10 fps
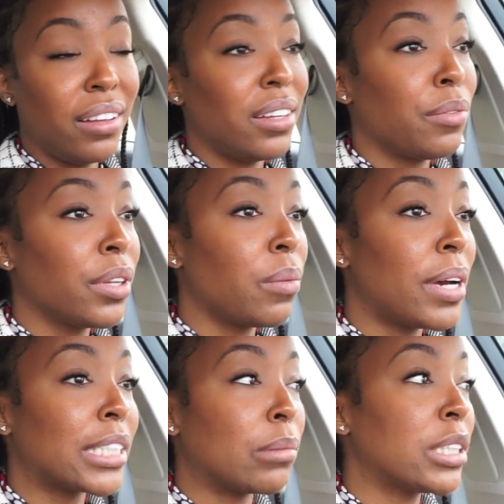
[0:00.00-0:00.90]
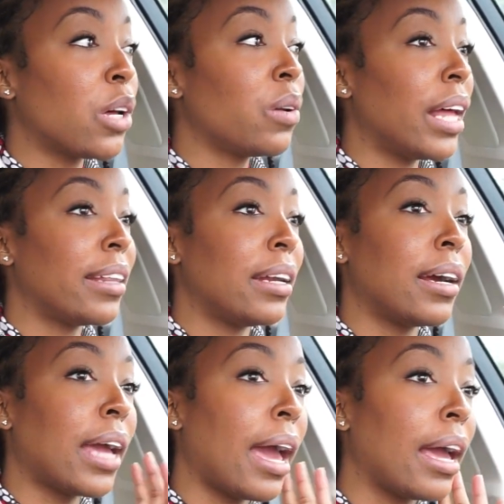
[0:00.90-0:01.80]
It really was. I'm so glad that I
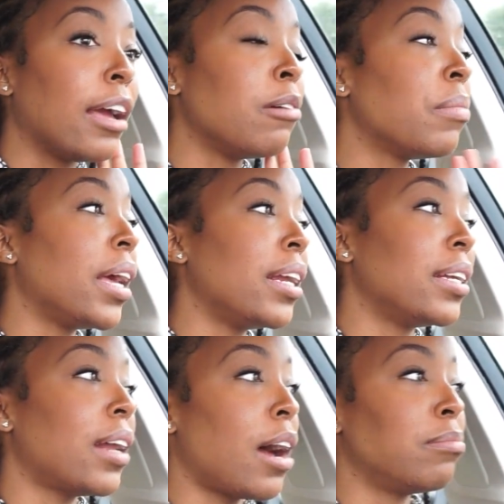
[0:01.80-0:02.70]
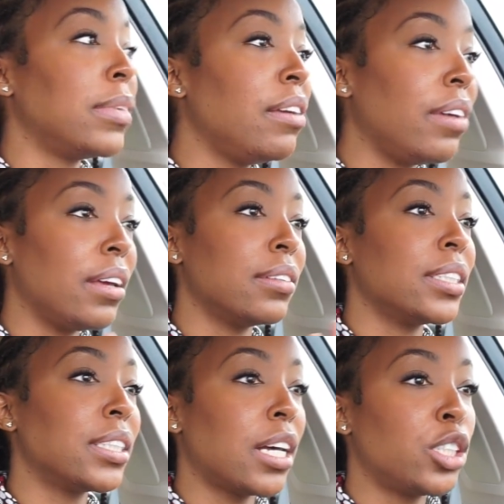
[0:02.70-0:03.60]
came. And I'm leaving in
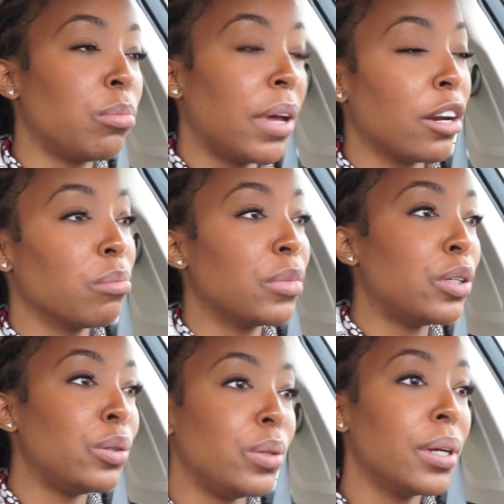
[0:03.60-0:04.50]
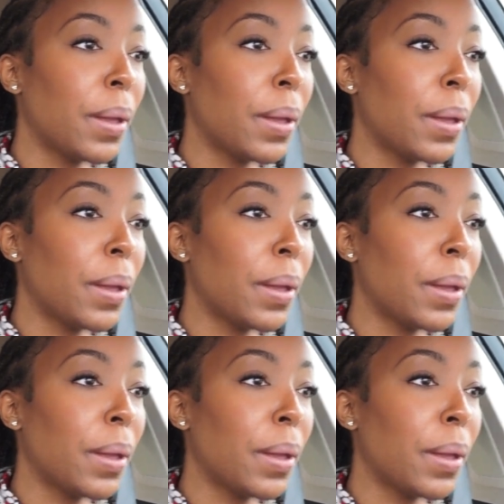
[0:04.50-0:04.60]
such a better mood.